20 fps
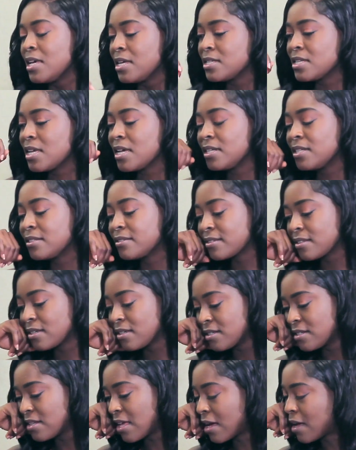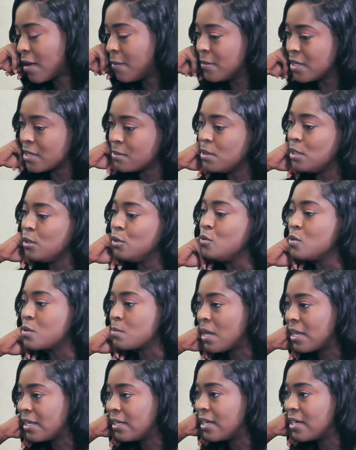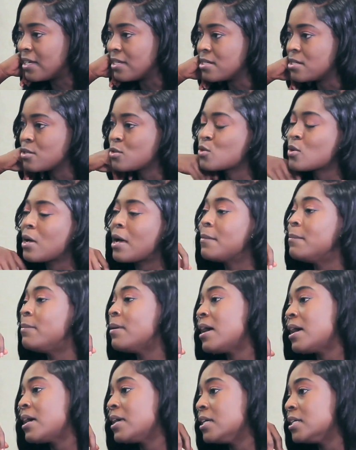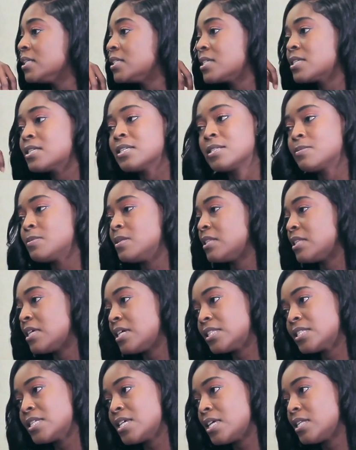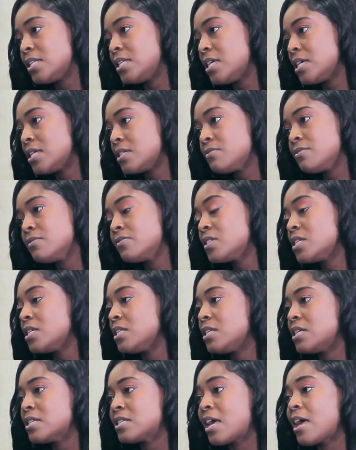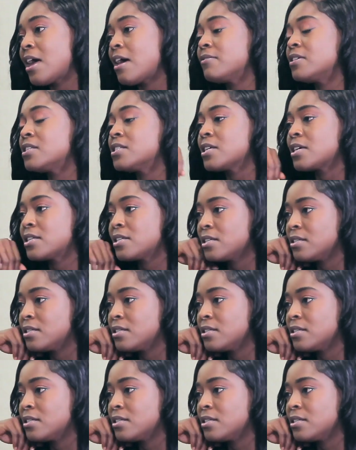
Is there anything that can make me lose my land? So I buy it, it's been there 10 years, 15 years, I haven't done